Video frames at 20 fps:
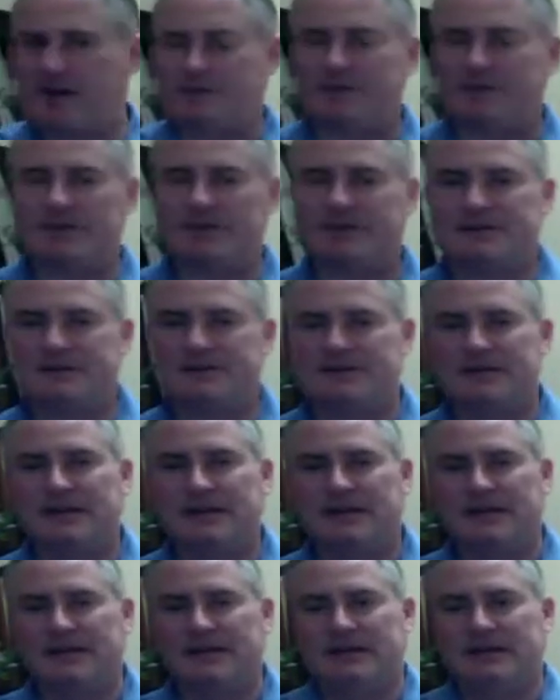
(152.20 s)
because
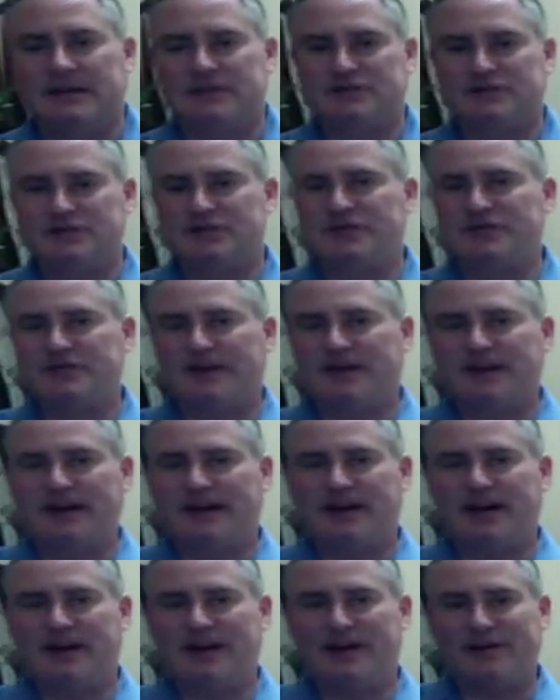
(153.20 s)
as soon as you get
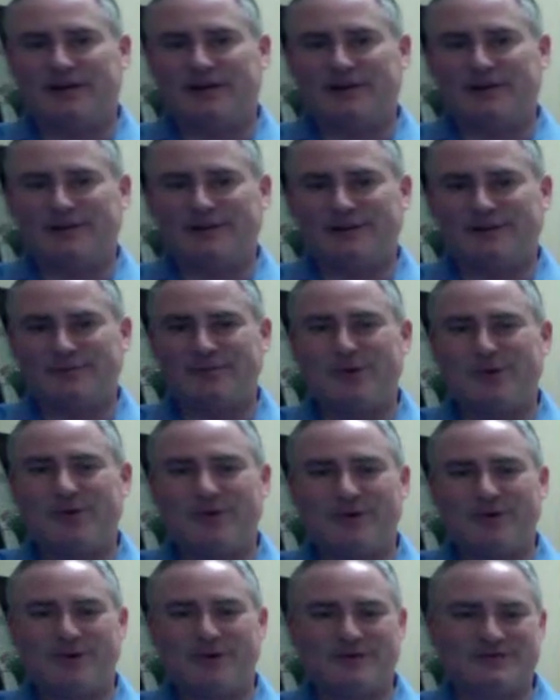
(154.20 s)
higher, there are
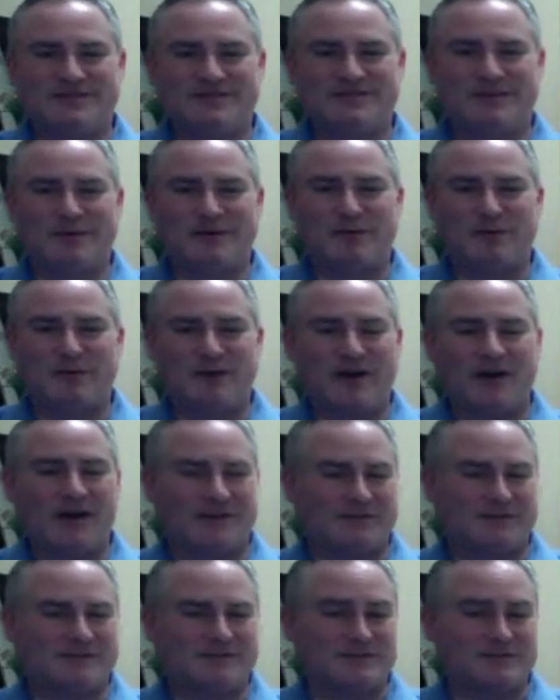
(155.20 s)
more notes in the upper
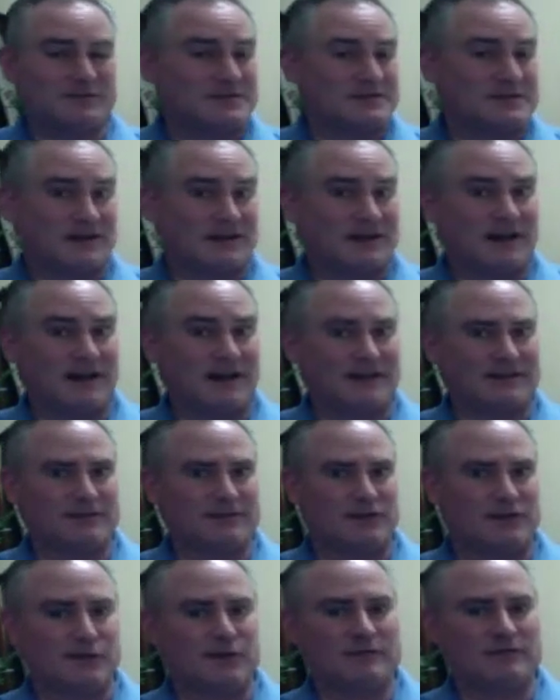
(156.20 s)
octave, so it's not octave
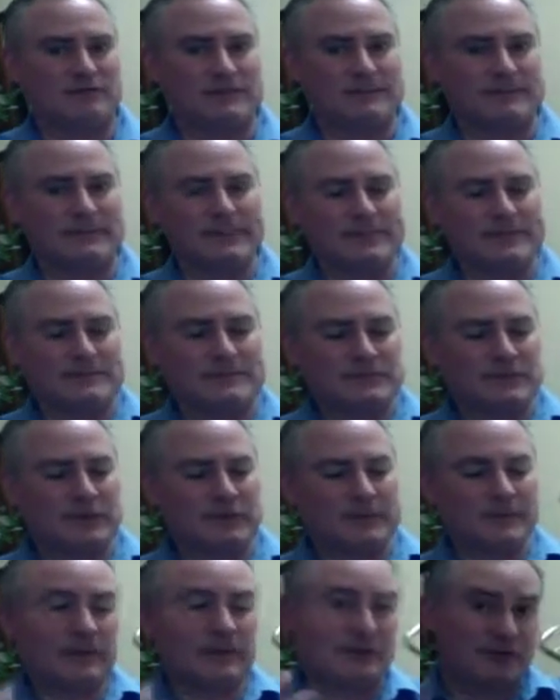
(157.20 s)
equivalent. So
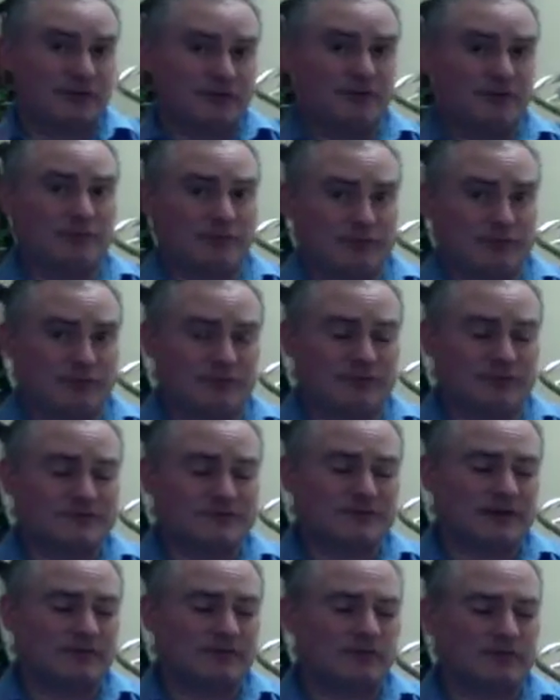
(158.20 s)
what I'm going to do for you
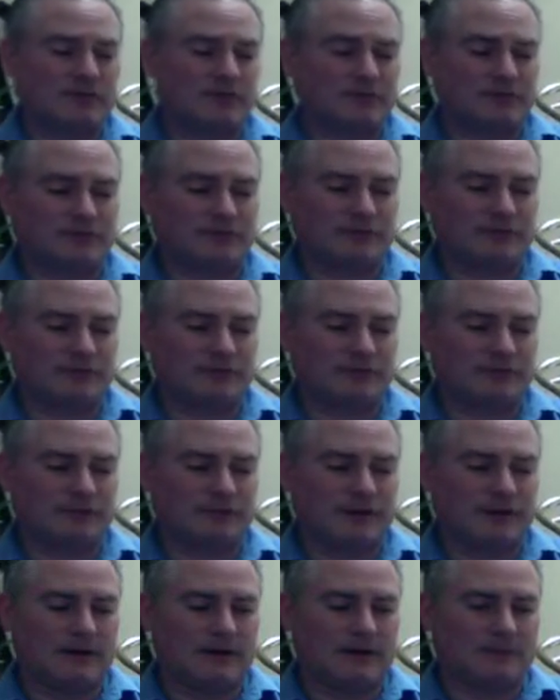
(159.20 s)
is I'm going to
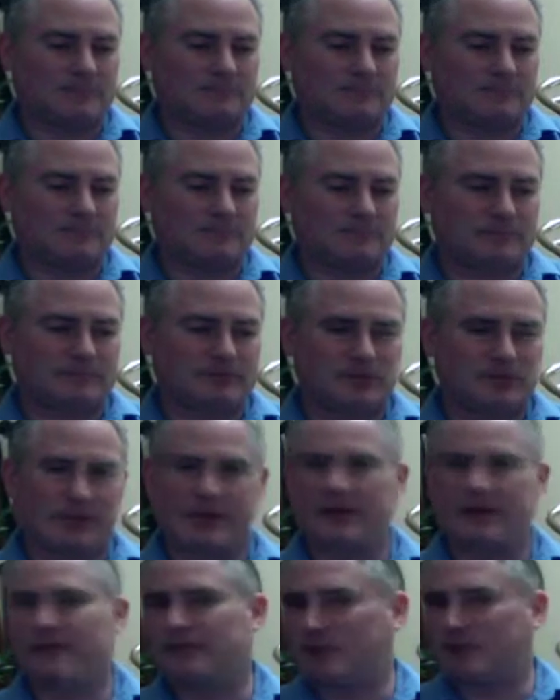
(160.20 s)

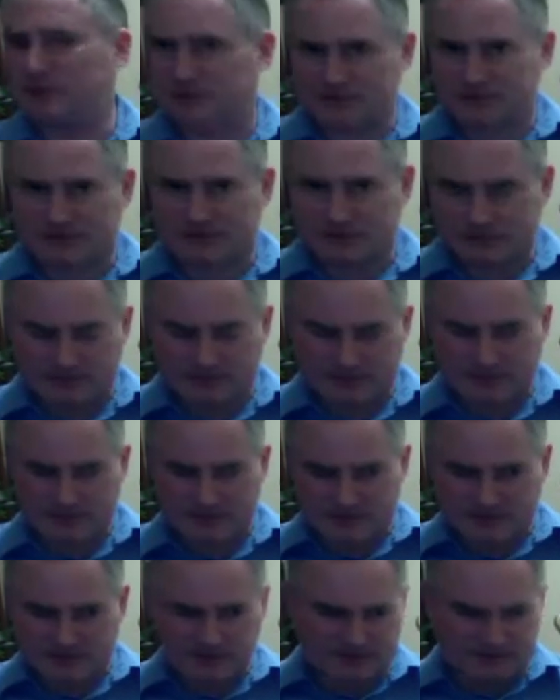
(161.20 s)
play a folk song,
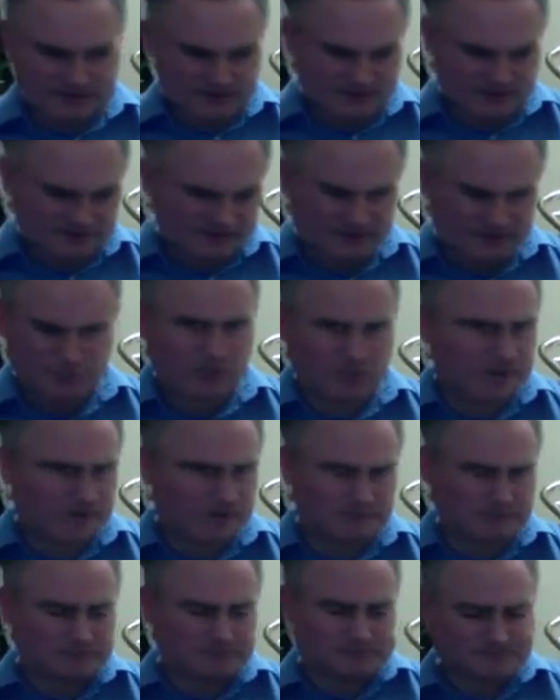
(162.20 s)
just one
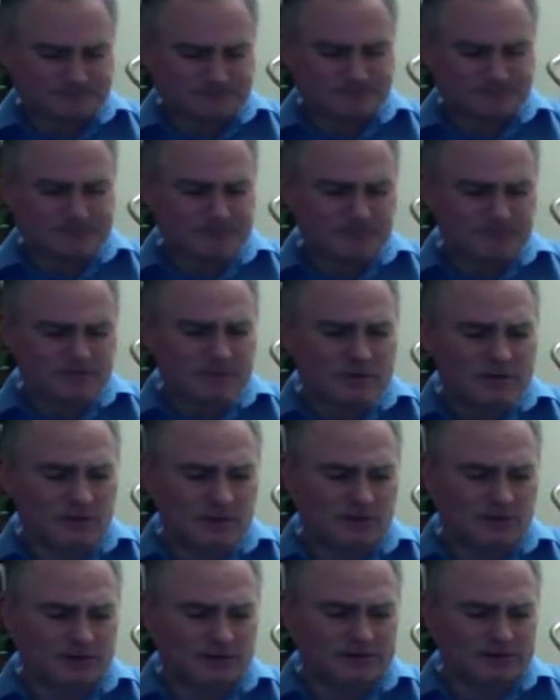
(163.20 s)
of them,
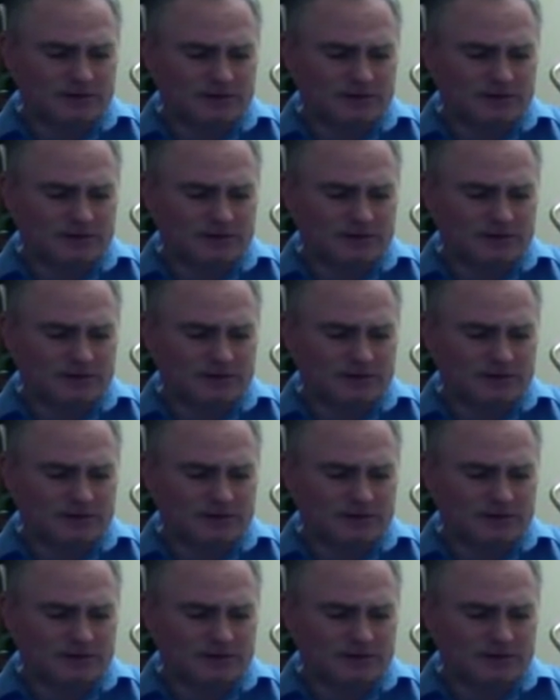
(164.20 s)
called